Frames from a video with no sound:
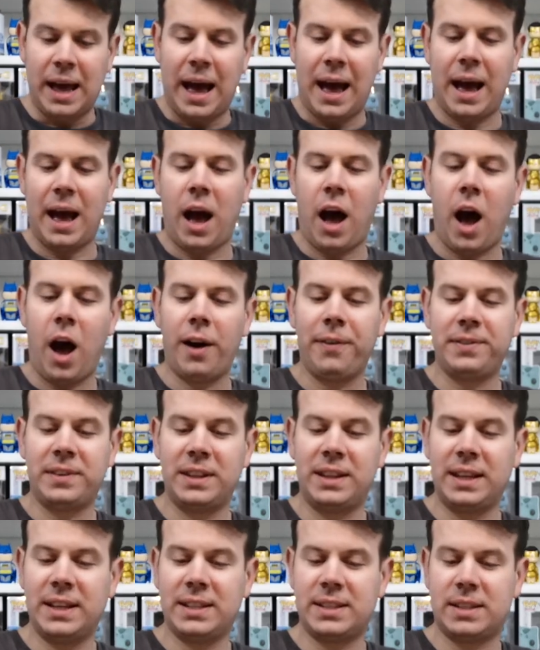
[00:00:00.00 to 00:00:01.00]
Uh,
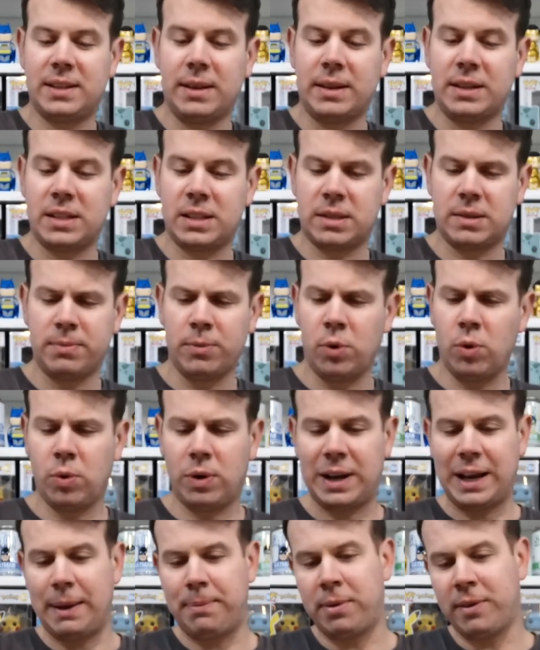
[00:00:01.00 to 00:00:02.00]
after this small
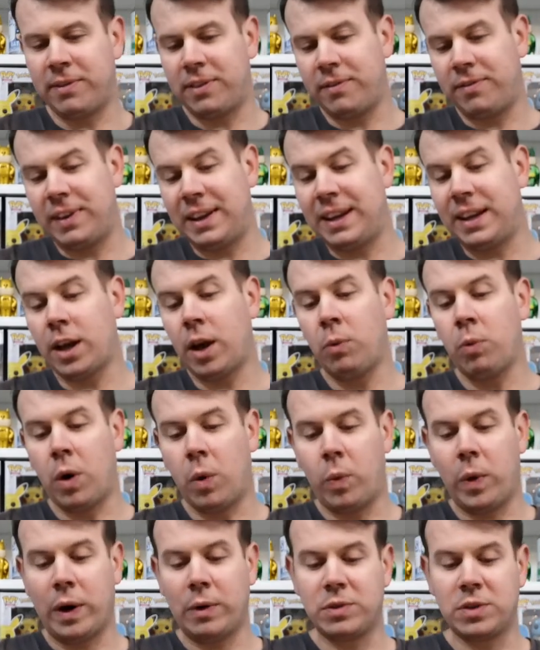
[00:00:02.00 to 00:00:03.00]
clip of the video
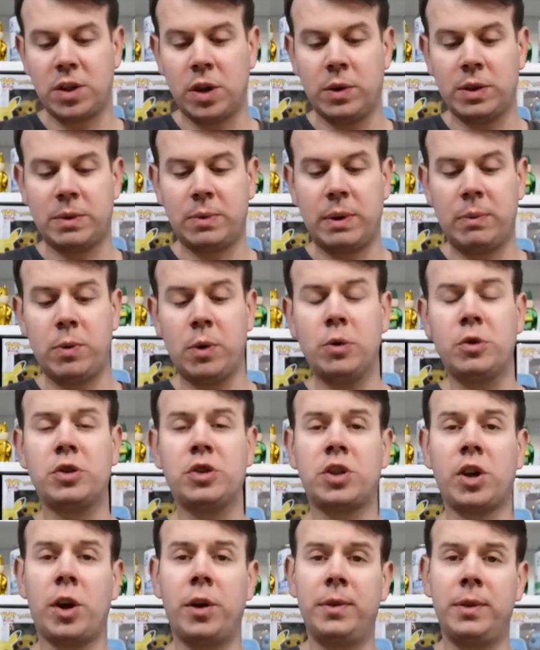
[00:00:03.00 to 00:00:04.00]
what we'll do is we will
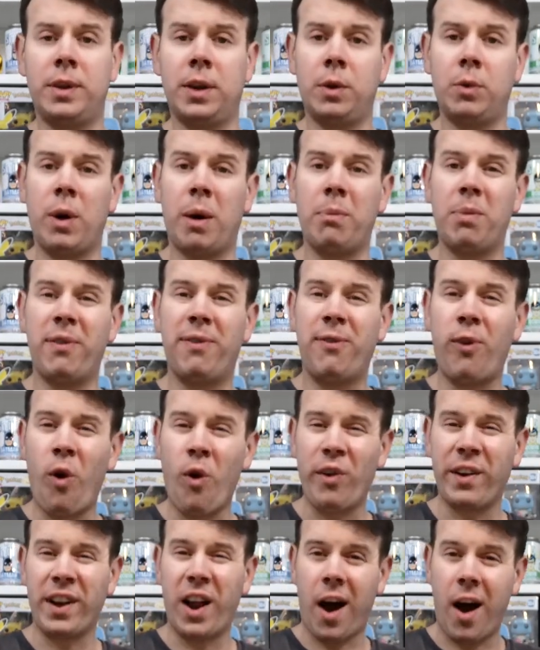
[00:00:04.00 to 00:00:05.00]
show you a
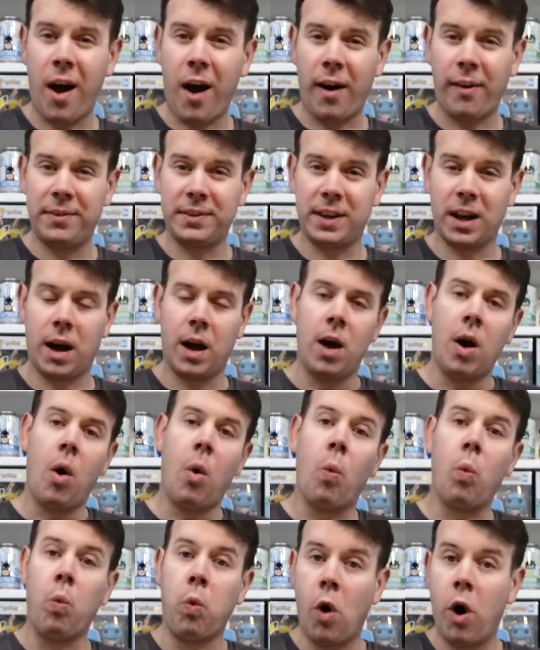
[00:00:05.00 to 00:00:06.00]
before and after
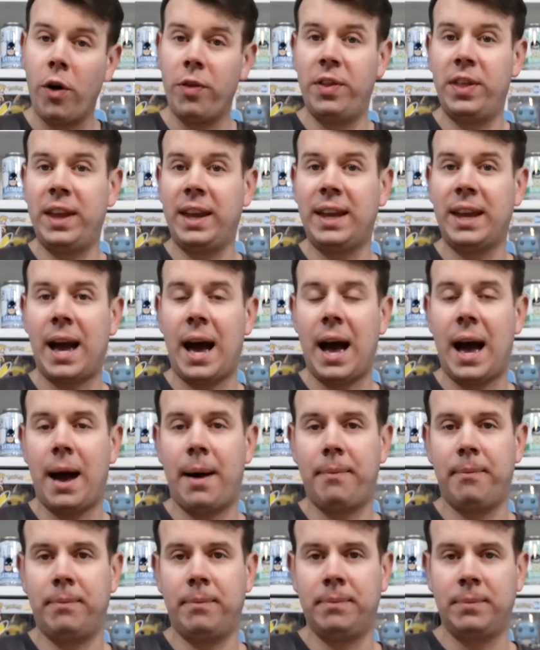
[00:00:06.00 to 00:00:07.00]
what the
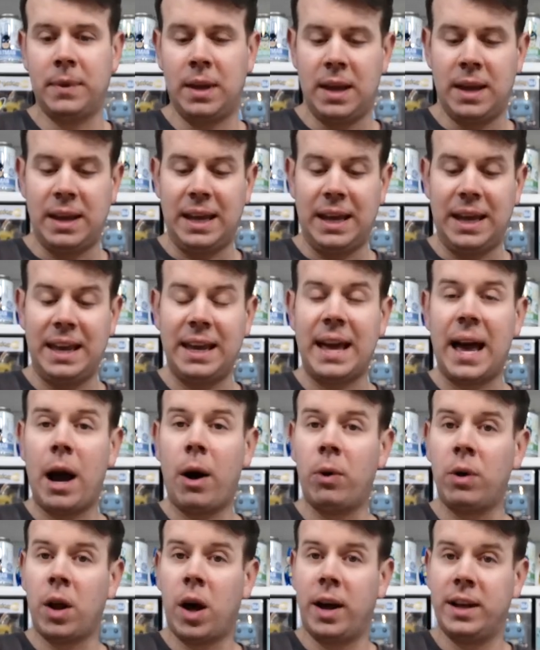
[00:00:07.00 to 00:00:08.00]
um,
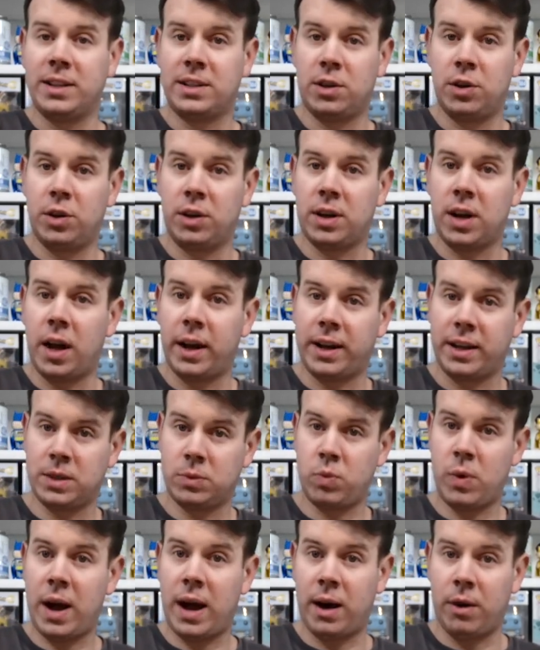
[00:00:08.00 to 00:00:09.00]
EL lights look like
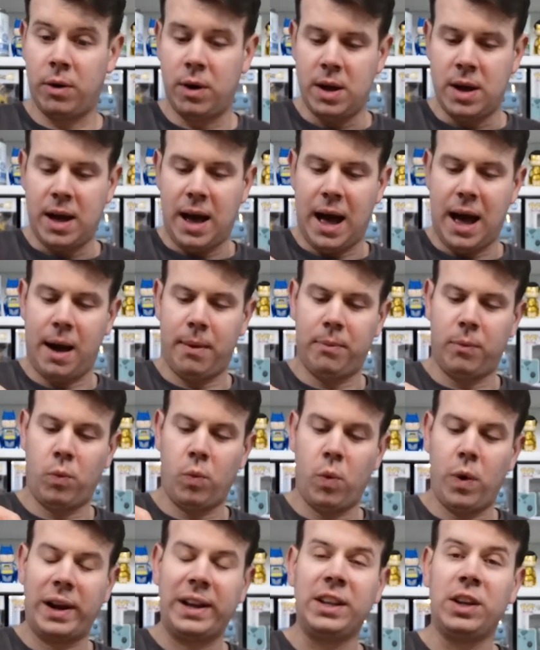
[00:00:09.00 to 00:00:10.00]
as well um,
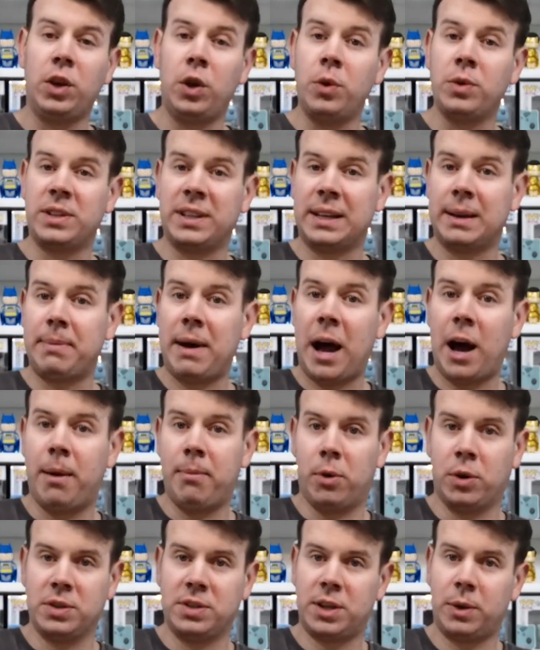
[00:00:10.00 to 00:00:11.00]
when using the power
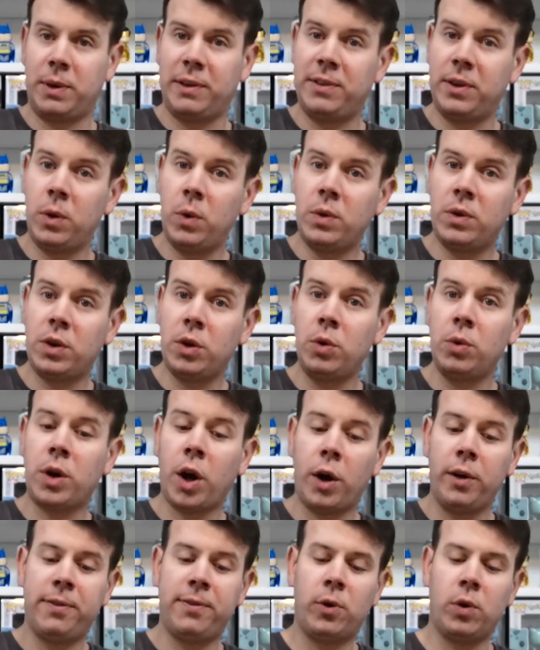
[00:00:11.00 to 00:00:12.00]
mod. So if you do
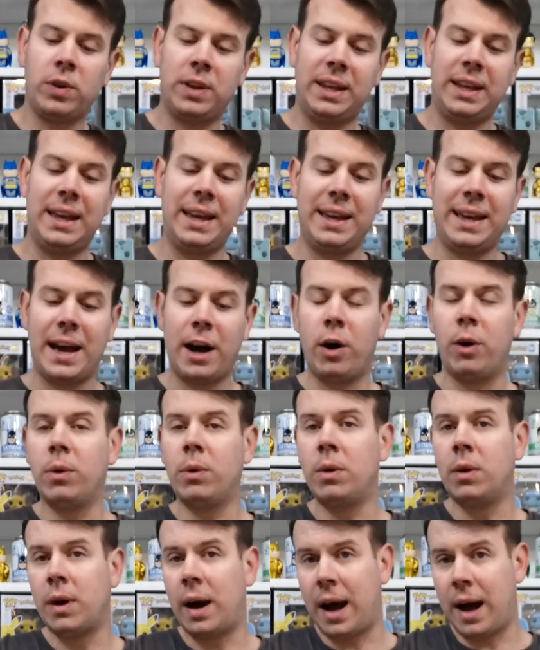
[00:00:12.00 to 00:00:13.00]
go for the
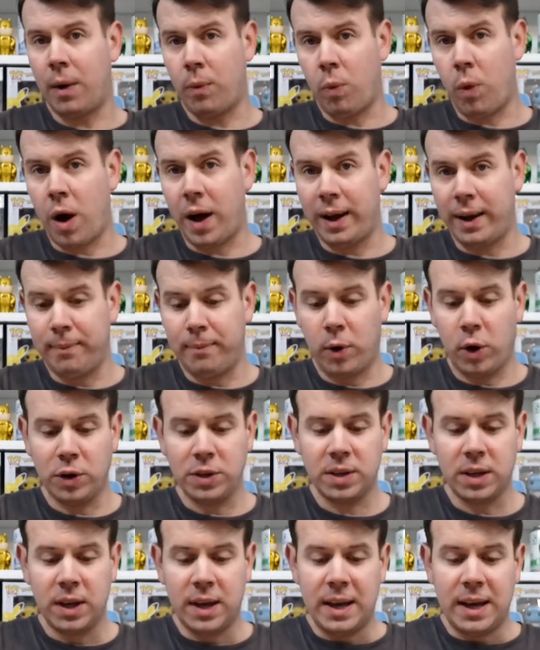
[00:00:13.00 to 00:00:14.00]
EL uh, wire
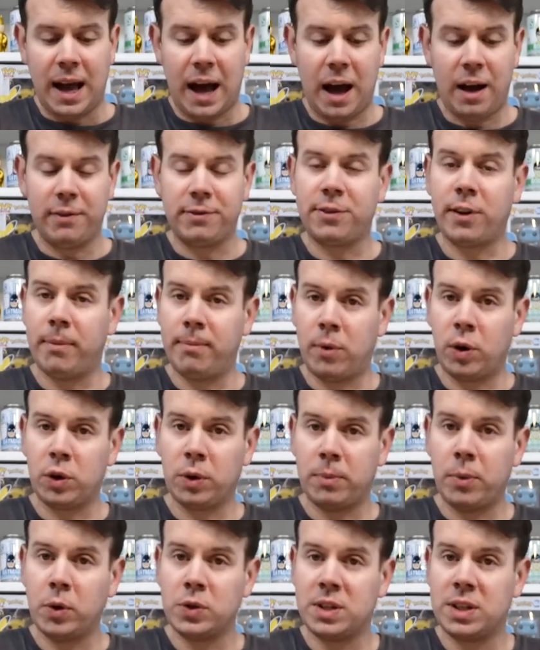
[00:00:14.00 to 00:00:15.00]
mod uh, from
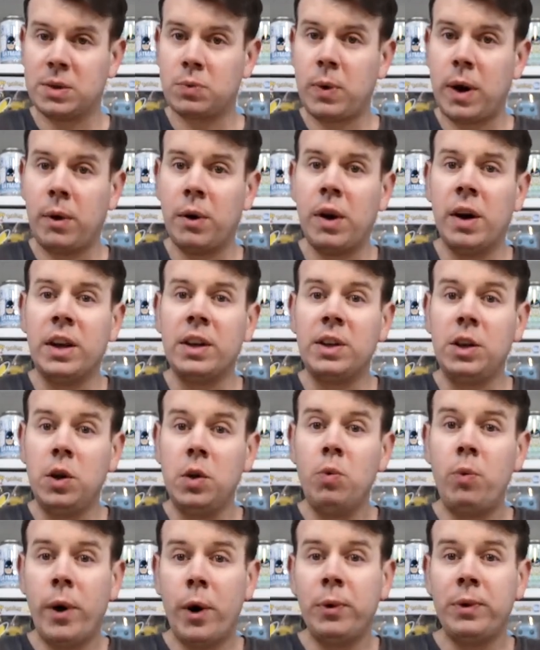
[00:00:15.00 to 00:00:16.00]
Model Modz as well,
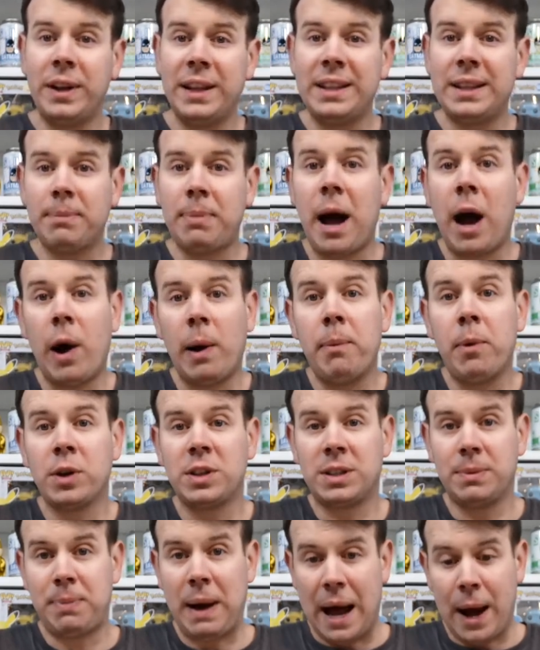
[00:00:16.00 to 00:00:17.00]
you will need the power
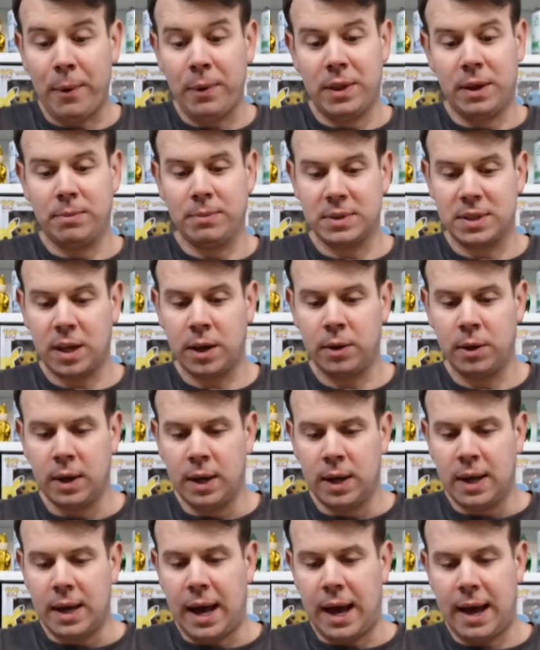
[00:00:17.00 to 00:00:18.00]
mod to power them. So
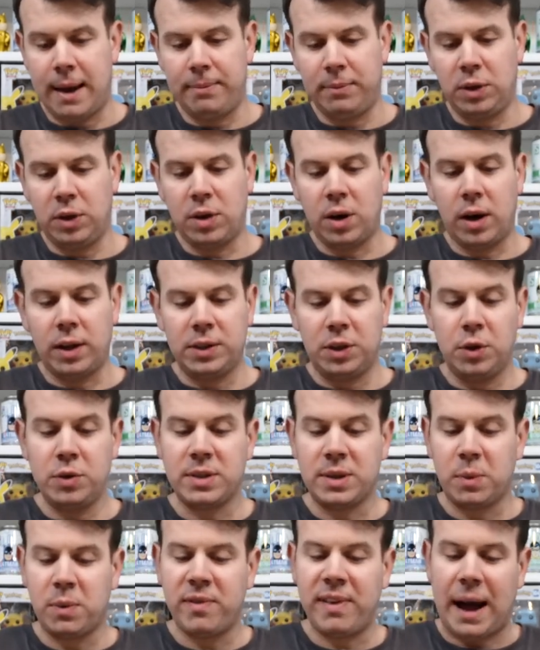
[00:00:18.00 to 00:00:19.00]
um, you can't
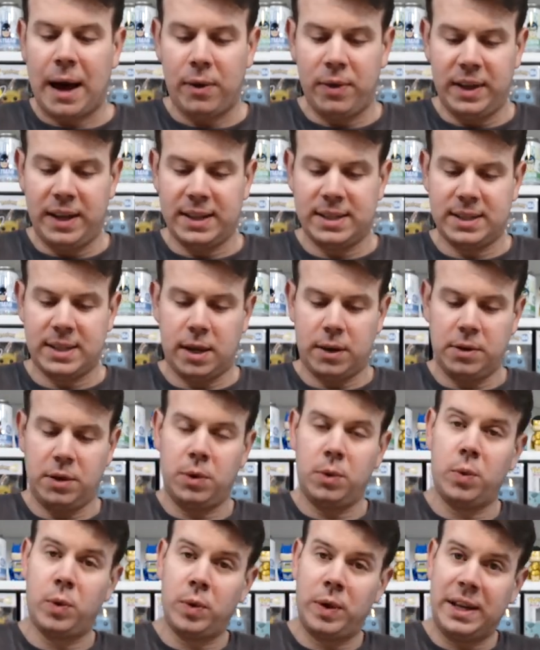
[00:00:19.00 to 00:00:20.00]
use it without this. So
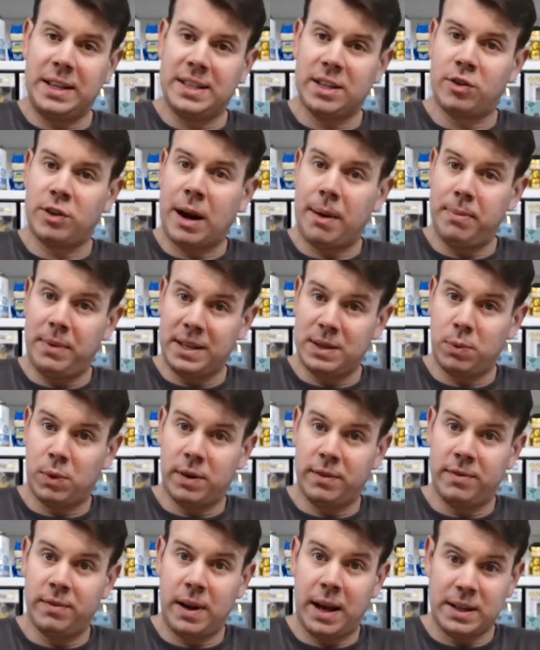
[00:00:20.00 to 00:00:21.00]
you will need to grab this
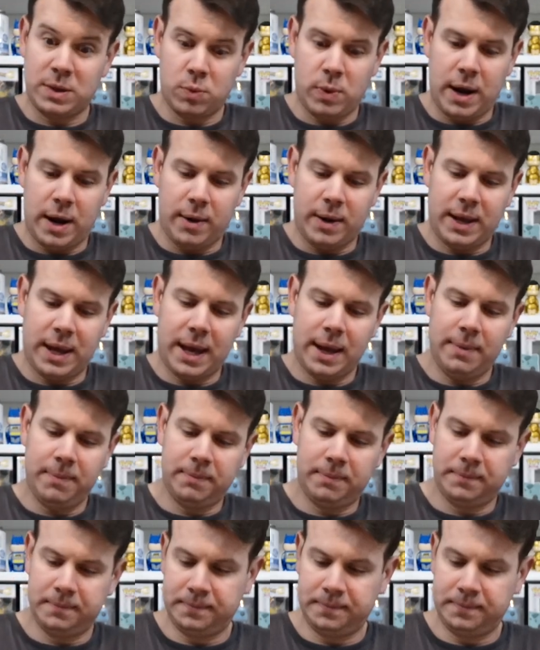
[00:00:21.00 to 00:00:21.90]
one as well, okay?